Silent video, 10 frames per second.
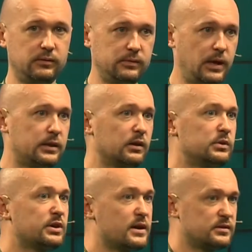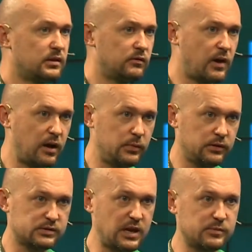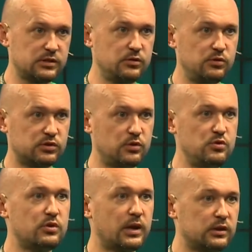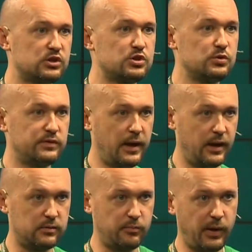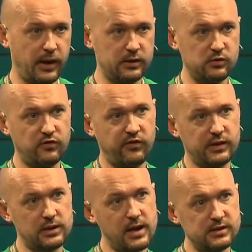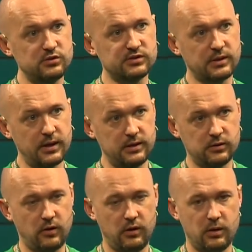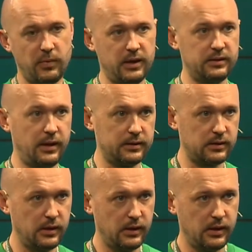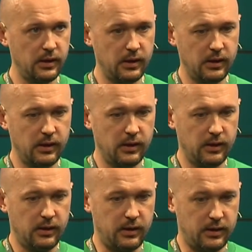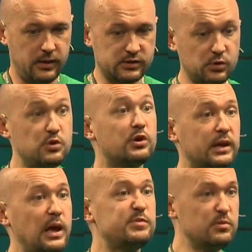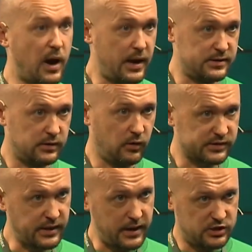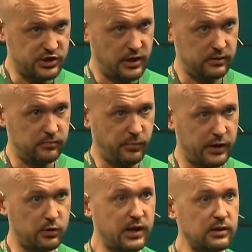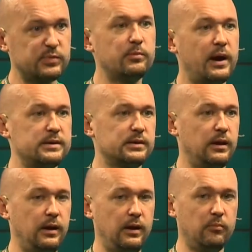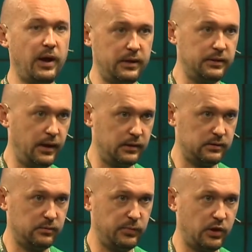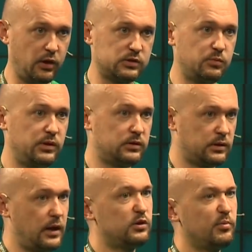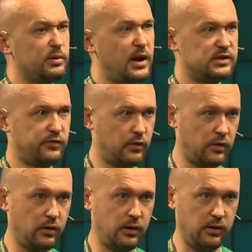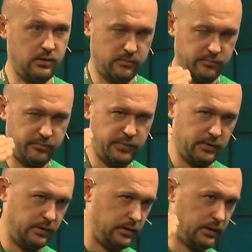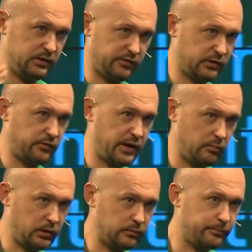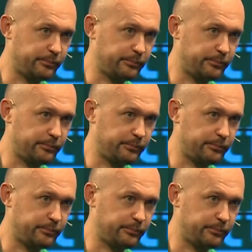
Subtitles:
yeah, it can be trusted environment or something, so you can choose that, but you finalize your state on a mainnet. So you can optimize on sidechain, but you can optimize mainnet because we're trying to optimize for a different variable.